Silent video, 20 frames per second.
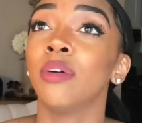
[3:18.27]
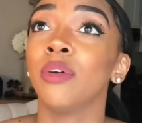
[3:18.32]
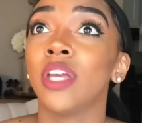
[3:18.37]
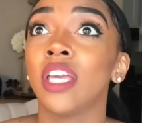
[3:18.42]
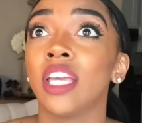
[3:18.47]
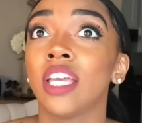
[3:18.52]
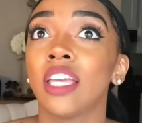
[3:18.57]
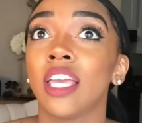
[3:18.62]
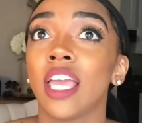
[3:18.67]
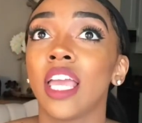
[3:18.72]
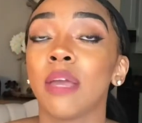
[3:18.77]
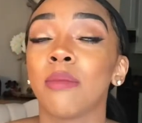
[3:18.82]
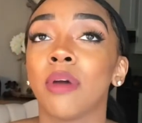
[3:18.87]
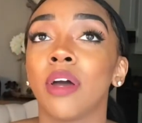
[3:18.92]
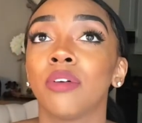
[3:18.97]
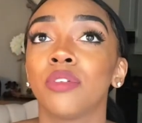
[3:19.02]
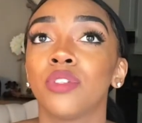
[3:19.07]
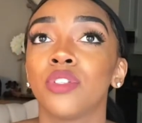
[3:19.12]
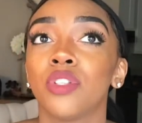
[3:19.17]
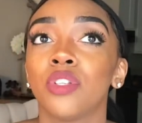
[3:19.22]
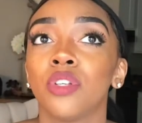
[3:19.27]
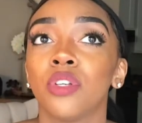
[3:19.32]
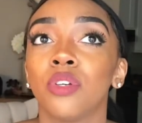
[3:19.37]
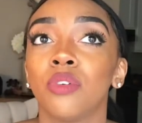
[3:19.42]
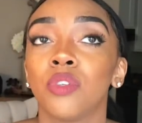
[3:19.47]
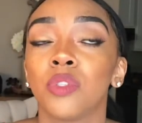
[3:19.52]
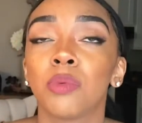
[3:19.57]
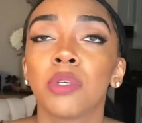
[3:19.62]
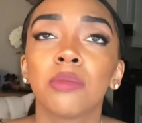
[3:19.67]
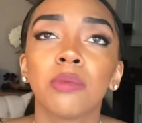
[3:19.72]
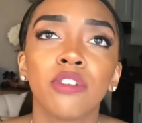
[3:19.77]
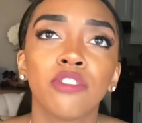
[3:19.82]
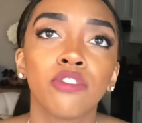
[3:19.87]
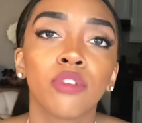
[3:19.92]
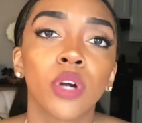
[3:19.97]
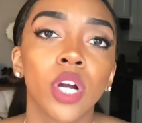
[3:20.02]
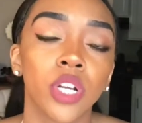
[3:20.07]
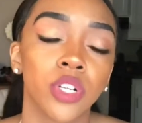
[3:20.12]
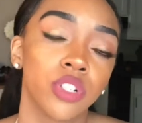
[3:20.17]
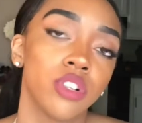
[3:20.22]
it came out to, it was supposed to be
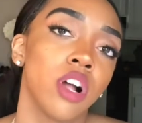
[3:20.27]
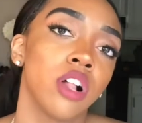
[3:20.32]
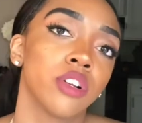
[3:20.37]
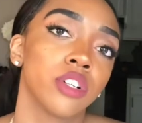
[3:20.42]
$400,